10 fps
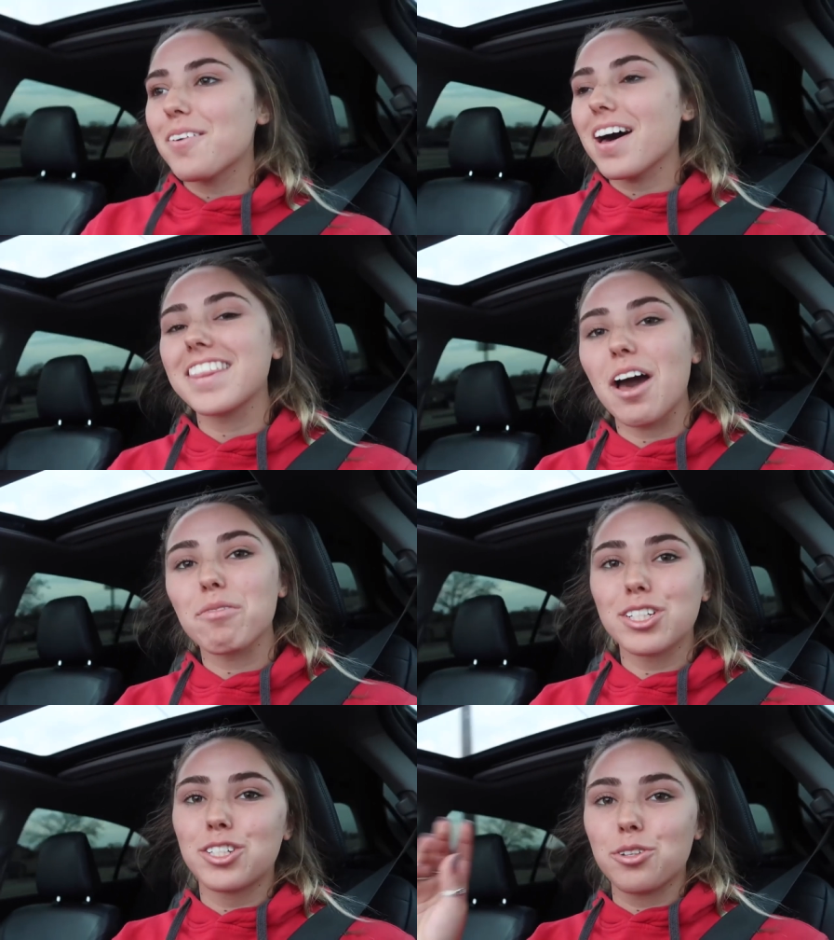Well,
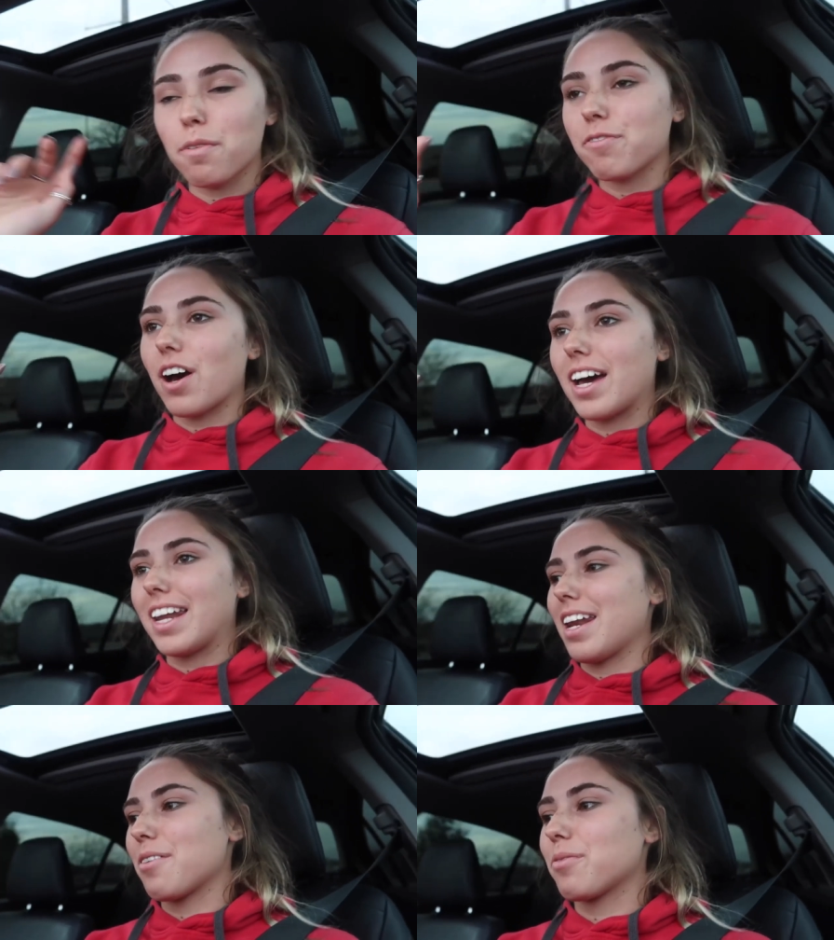that was super fun,
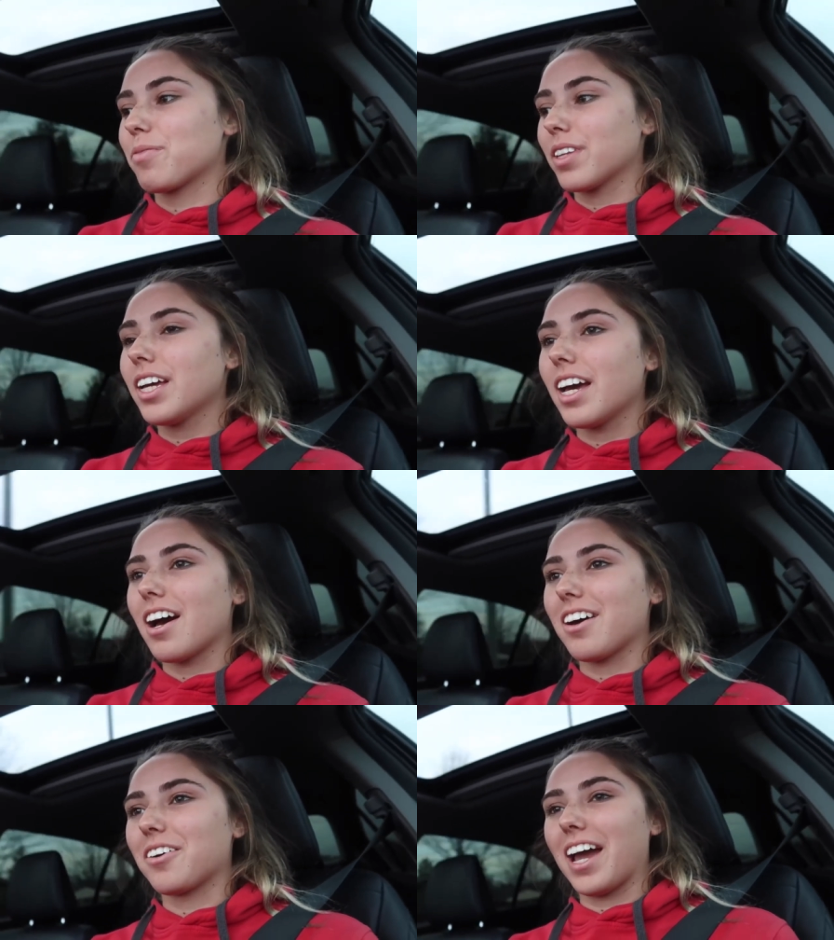and it really,
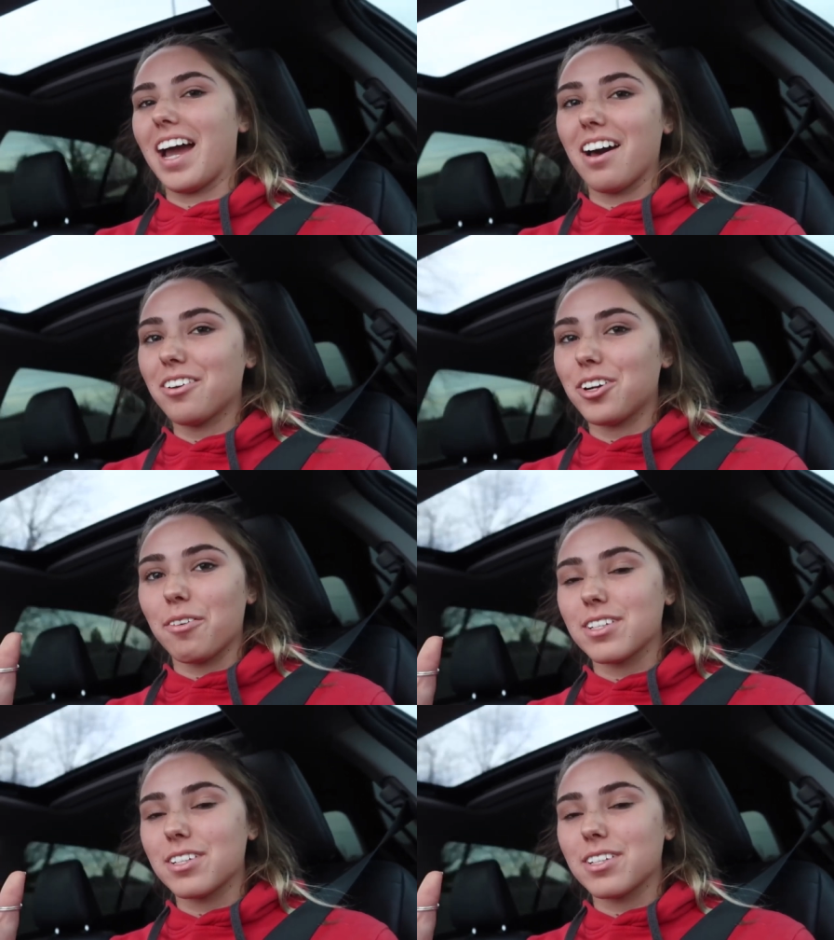okay, I don't know,